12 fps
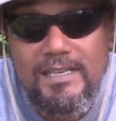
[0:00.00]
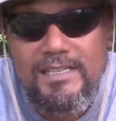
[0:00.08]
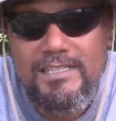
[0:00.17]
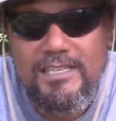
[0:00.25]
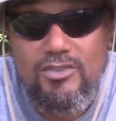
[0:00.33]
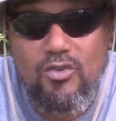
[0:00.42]
It
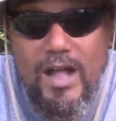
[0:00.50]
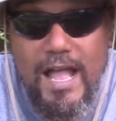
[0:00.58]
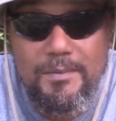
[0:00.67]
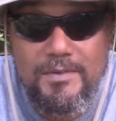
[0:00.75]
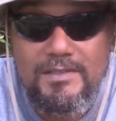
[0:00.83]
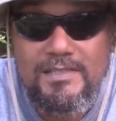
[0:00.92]
just so
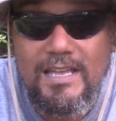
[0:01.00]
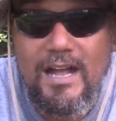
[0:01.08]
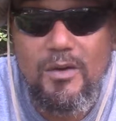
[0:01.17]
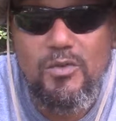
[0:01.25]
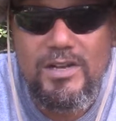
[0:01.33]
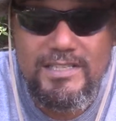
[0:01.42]
happens I
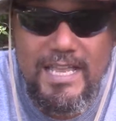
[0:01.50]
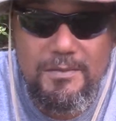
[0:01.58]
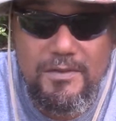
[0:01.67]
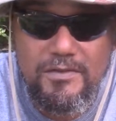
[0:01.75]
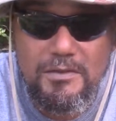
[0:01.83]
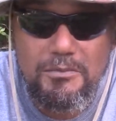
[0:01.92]
was
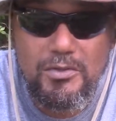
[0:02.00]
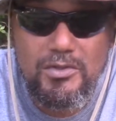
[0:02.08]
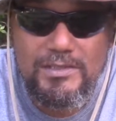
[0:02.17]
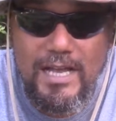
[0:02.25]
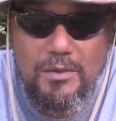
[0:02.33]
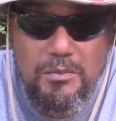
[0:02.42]
aiming for the
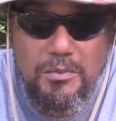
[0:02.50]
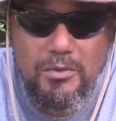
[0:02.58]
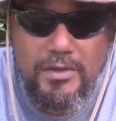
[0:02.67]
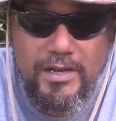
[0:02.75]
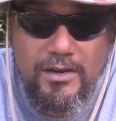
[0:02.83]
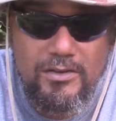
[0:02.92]
bullseye with
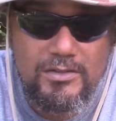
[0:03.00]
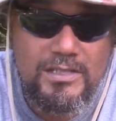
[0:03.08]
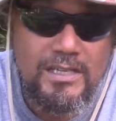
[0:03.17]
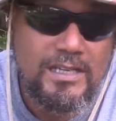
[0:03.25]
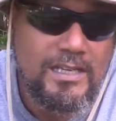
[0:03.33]
both arrows,